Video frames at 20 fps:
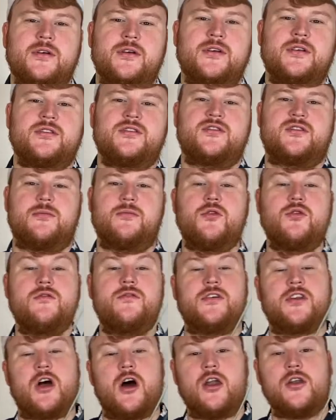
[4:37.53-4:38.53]
So moving
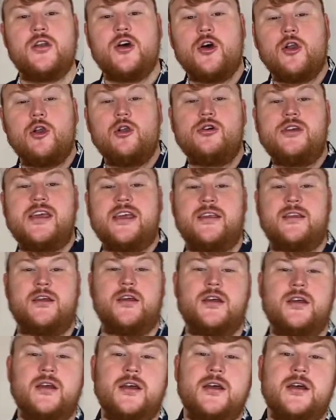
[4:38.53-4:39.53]
on, looking at
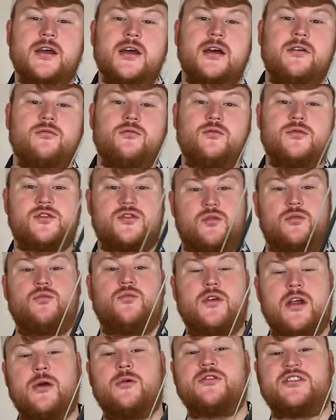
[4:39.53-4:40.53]
some
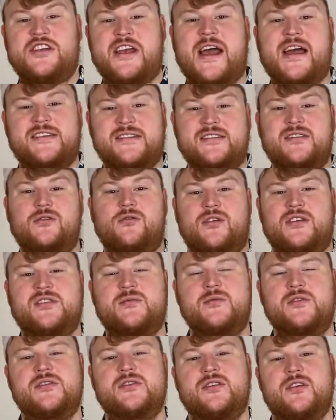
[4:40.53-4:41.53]
real jazz Christmas
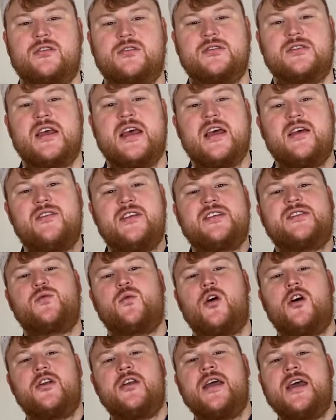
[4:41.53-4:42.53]
songs. This
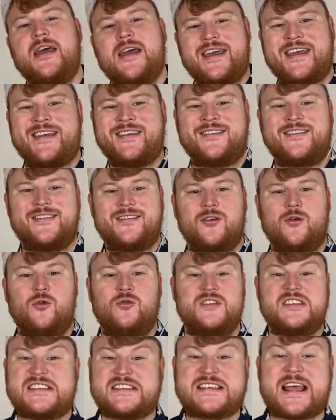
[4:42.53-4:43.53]
one is called
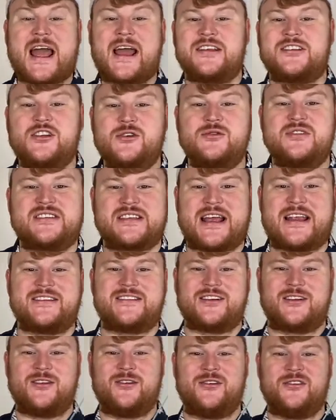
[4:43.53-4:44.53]
Zat You Santa
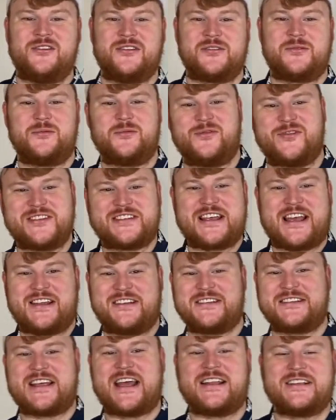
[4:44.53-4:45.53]
Claus, with a Z,
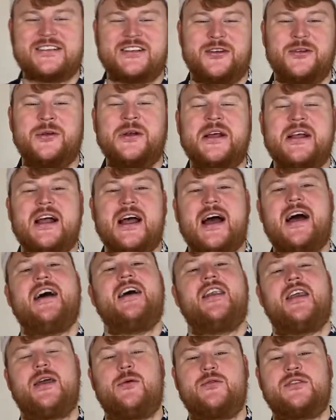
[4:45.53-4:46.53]
Zat You. And
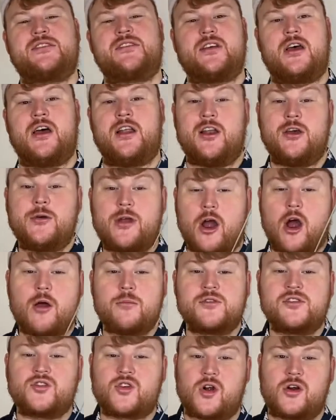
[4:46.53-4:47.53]
it was a Louis
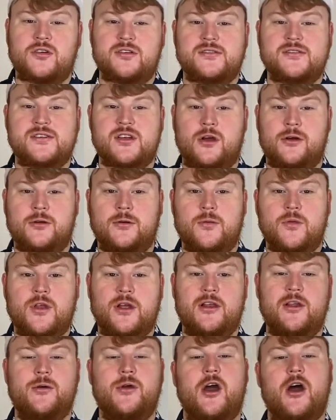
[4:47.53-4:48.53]
Armstrong song, a
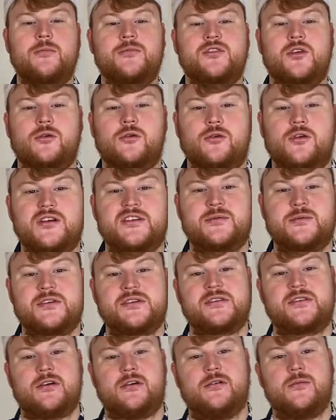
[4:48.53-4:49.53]
Louis Armstrong Christmas
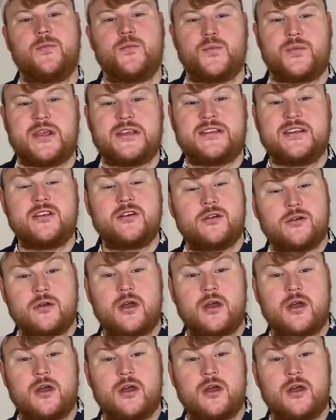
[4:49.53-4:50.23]
song. He did